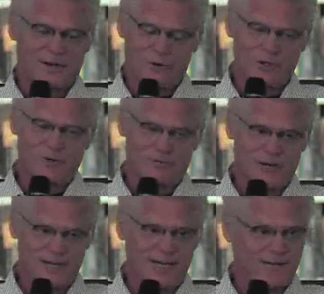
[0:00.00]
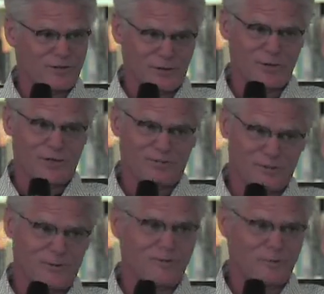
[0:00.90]
only to find out that only a
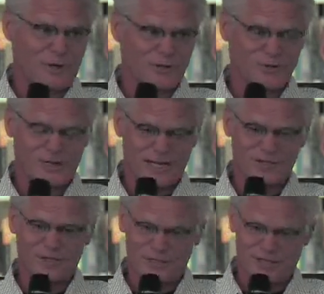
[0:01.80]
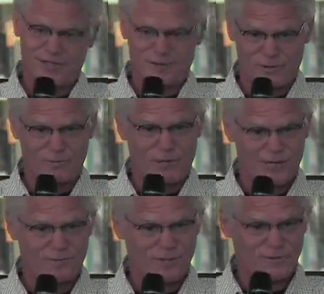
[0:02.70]
few of the bars that actually said they would
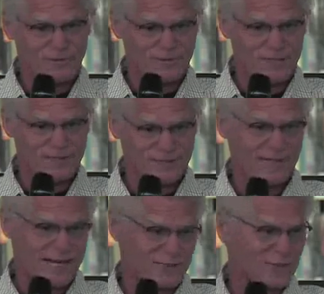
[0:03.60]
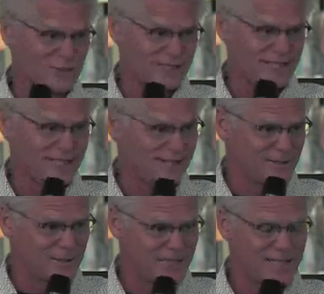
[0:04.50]
buy the beer from us actually did in
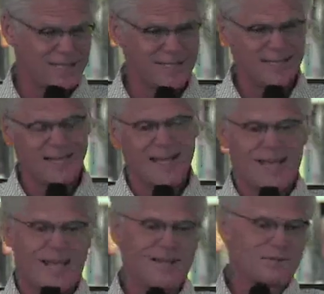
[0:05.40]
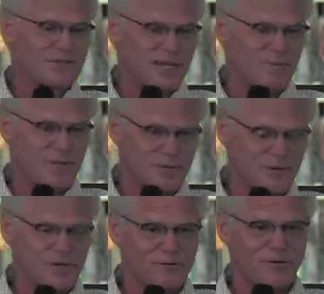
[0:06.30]
the beginning. And the same thing
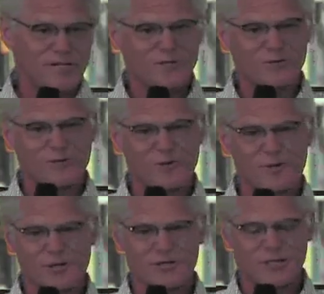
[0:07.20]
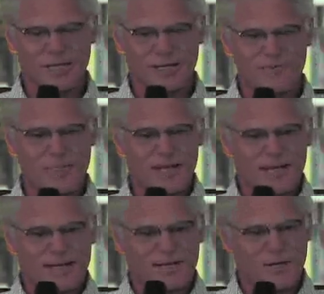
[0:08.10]
with investors, of course. Uh,
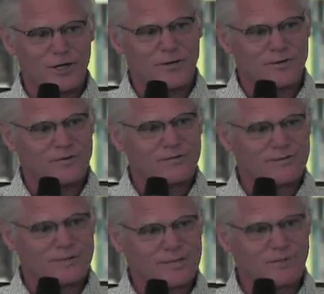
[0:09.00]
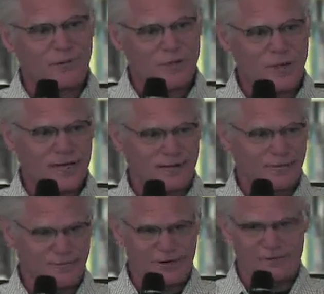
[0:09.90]
you know, one thing if
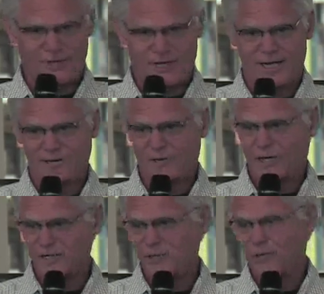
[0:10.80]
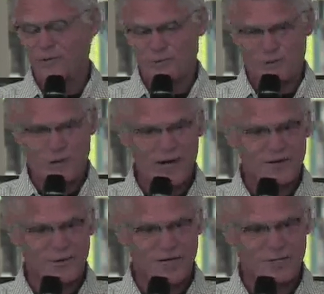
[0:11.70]
you've ever gone out and tries to,
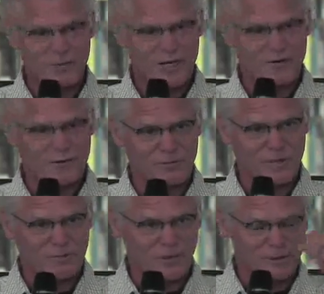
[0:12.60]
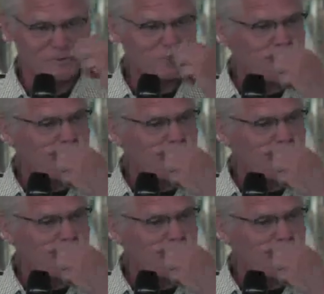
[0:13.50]
tried to raise money from people,